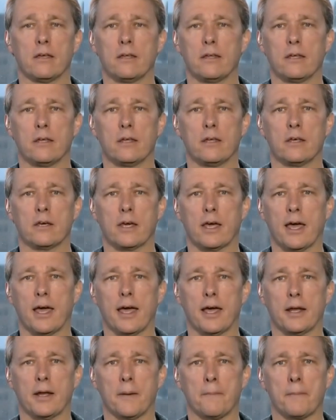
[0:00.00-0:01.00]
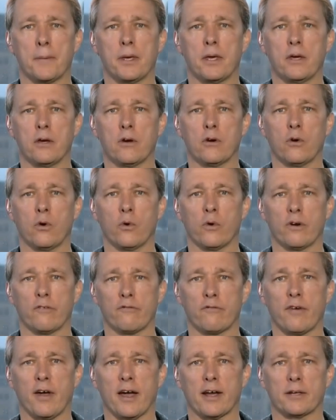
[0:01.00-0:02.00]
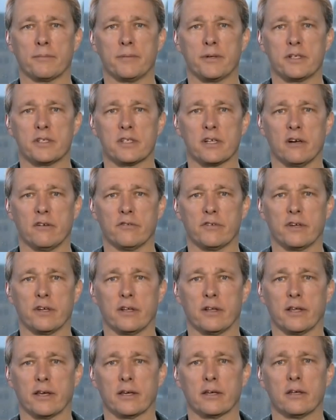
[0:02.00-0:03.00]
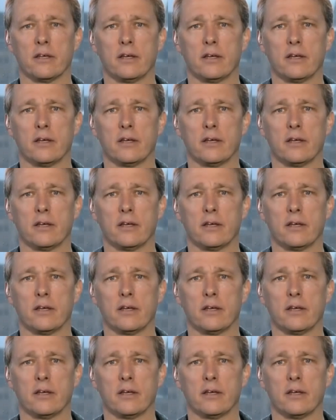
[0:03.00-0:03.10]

you, you can't appear or in fact be self-dealing,